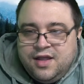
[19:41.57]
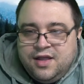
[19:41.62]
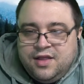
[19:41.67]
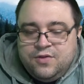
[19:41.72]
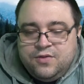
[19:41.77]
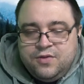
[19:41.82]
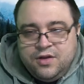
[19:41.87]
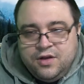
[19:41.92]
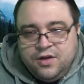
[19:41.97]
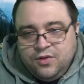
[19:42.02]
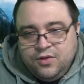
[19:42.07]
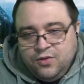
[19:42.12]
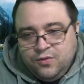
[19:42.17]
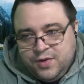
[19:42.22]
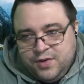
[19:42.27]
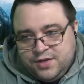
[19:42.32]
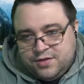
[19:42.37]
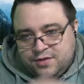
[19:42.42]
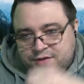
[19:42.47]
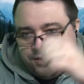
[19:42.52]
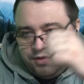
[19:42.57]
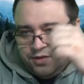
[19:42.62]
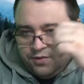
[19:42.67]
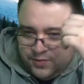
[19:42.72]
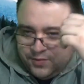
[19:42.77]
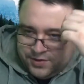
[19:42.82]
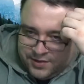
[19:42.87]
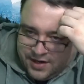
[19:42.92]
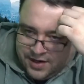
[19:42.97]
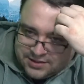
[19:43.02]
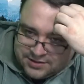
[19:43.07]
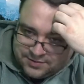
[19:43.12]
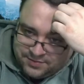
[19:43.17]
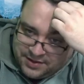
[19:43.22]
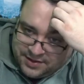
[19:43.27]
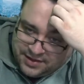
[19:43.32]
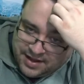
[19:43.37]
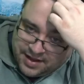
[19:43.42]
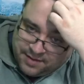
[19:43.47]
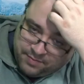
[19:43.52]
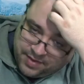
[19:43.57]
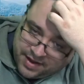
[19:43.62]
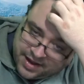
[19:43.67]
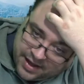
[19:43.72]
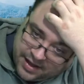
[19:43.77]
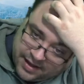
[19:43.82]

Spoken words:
You know, the winter hasn't been that bad